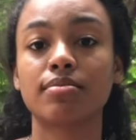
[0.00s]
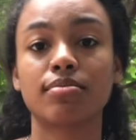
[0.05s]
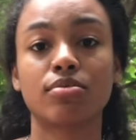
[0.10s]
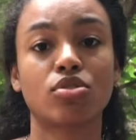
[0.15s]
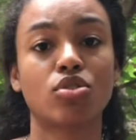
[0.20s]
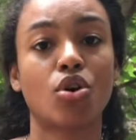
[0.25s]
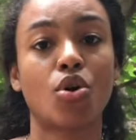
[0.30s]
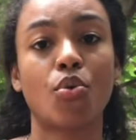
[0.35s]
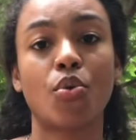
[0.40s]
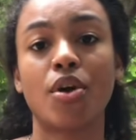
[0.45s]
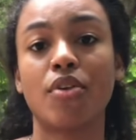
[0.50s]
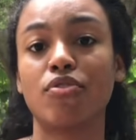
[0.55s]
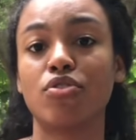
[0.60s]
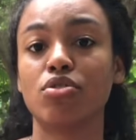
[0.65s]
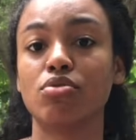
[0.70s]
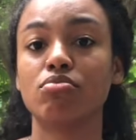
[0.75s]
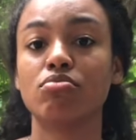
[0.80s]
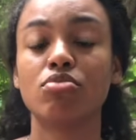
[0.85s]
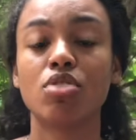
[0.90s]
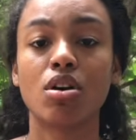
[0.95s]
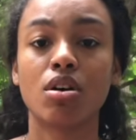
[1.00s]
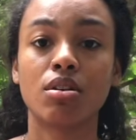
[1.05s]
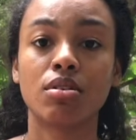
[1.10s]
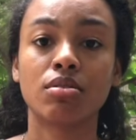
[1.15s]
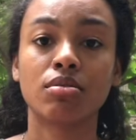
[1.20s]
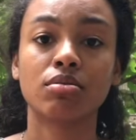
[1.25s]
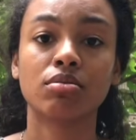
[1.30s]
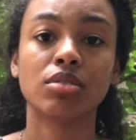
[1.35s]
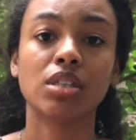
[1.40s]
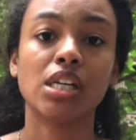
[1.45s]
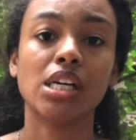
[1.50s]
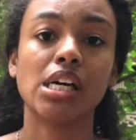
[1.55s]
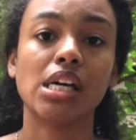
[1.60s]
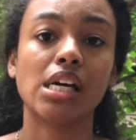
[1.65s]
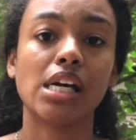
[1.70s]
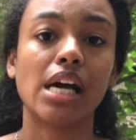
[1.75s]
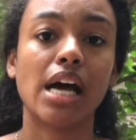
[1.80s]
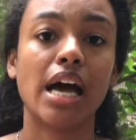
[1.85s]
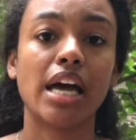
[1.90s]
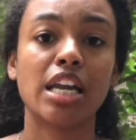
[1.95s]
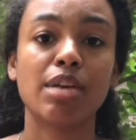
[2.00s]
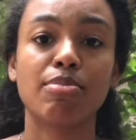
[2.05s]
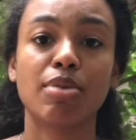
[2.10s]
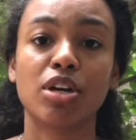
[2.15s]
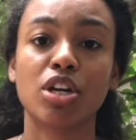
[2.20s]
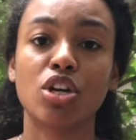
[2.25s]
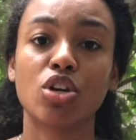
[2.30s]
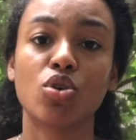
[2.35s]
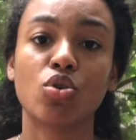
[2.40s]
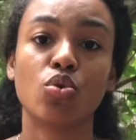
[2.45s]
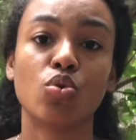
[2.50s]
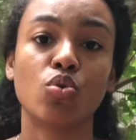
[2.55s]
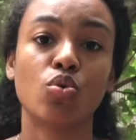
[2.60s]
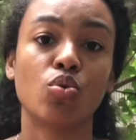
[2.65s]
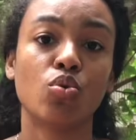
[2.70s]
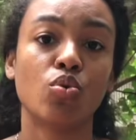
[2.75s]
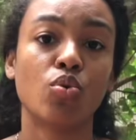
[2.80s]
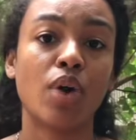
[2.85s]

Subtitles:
So if you know anybody who